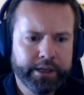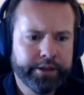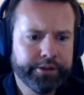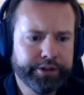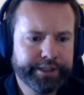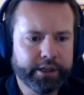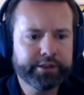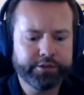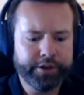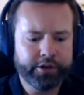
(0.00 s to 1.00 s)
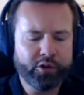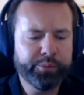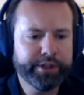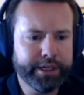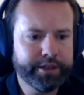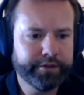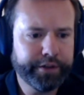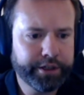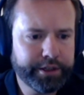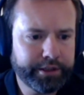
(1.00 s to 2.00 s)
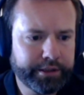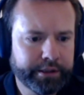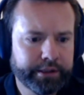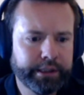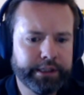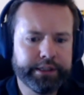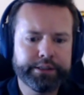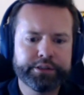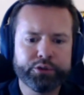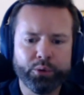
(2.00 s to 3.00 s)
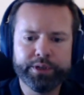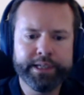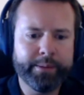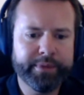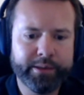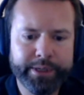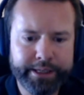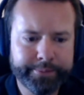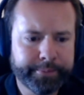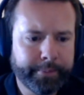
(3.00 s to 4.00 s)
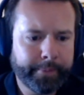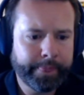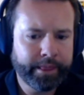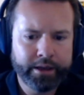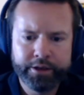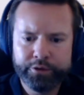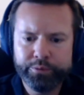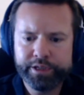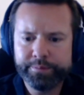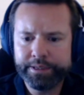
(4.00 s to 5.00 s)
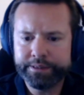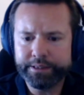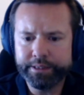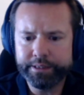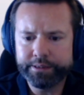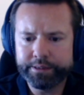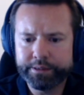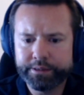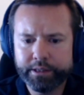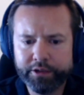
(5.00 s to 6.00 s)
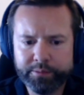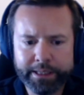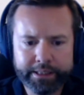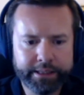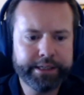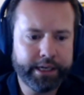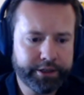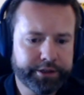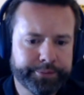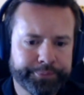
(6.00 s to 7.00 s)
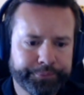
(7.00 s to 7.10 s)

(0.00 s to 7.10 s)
The results of our computation function is stored in appdb, which means it is automatically cached